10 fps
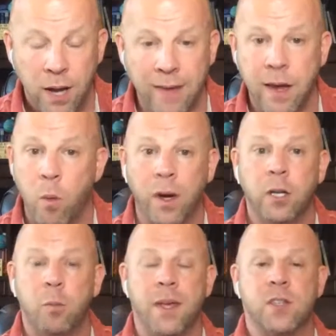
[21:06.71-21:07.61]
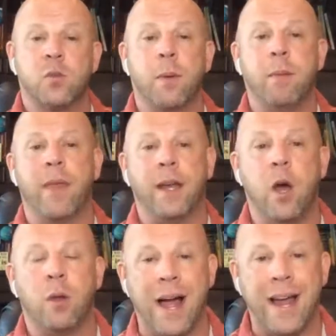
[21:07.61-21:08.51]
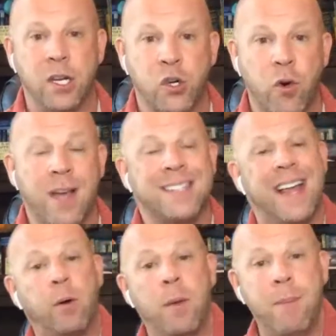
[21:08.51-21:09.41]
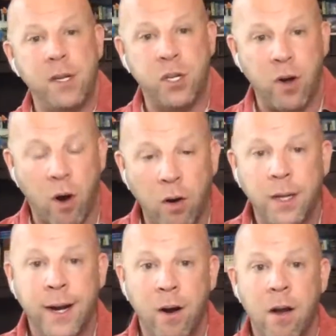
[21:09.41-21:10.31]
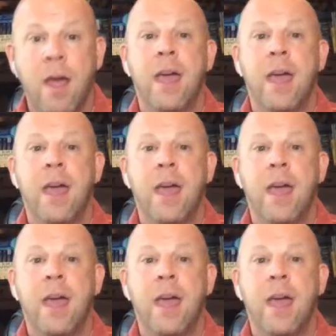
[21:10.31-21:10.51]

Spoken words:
And they want to do business with people they know, like, and trust, like we mentioned earlier.